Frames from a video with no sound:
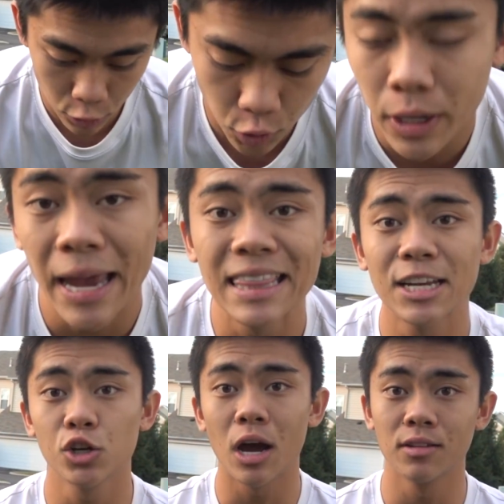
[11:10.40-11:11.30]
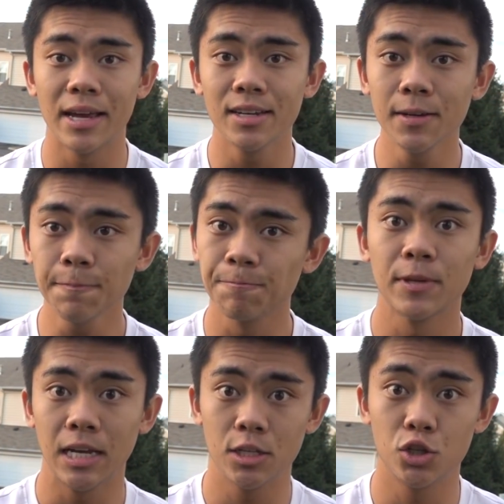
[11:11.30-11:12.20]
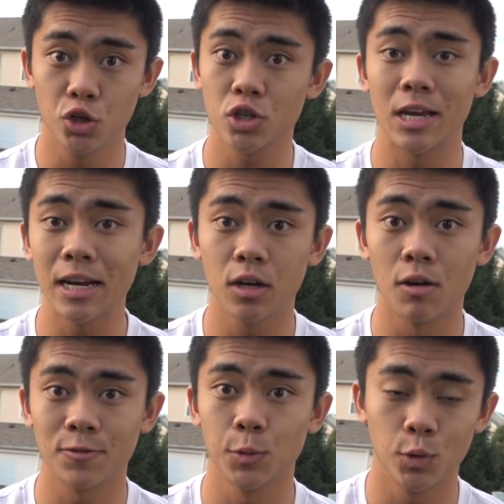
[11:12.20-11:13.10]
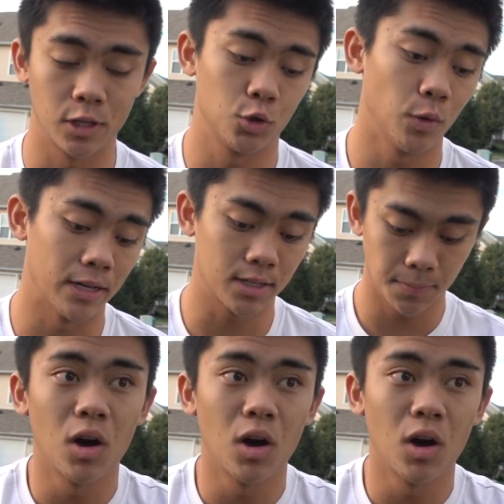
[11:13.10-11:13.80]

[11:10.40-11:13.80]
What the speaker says: it's okay that you're not landing, you're just getting comfortable with the twist.